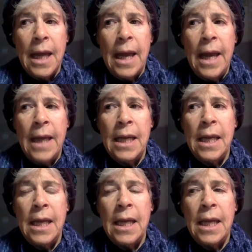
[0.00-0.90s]
and
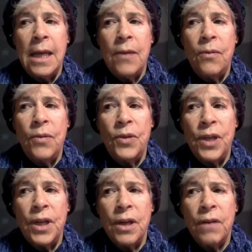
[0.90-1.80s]
he was
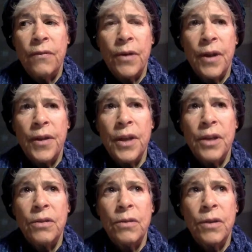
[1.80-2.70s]
here for, I
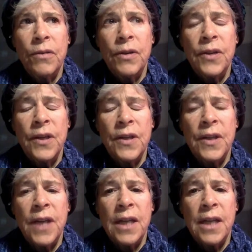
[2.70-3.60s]
think,
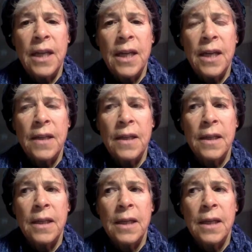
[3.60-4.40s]
268 days.